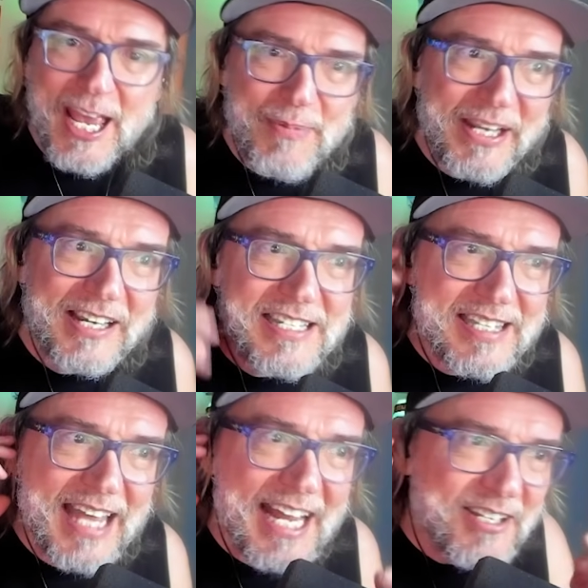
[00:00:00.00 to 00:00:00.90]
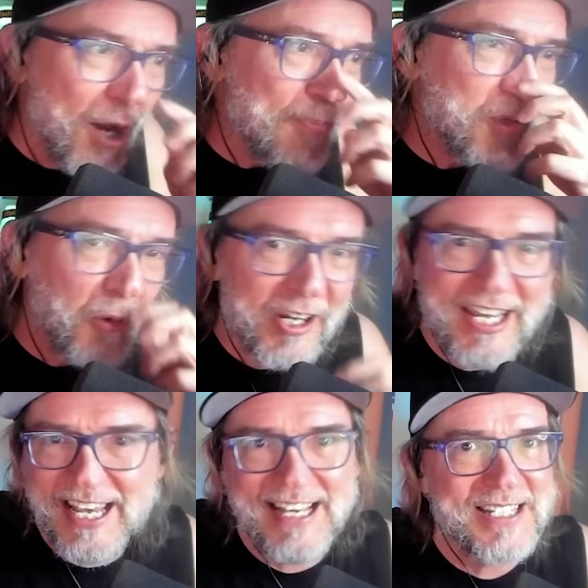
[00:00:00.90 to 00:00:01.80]
Because that's up to our
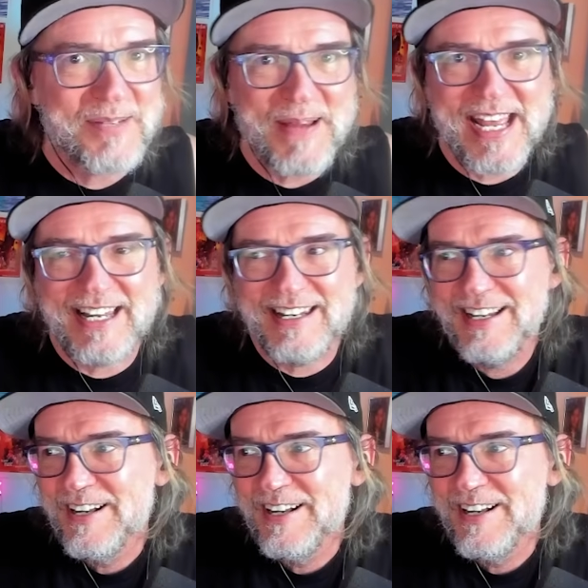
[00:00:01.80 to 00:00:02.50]
kids, man.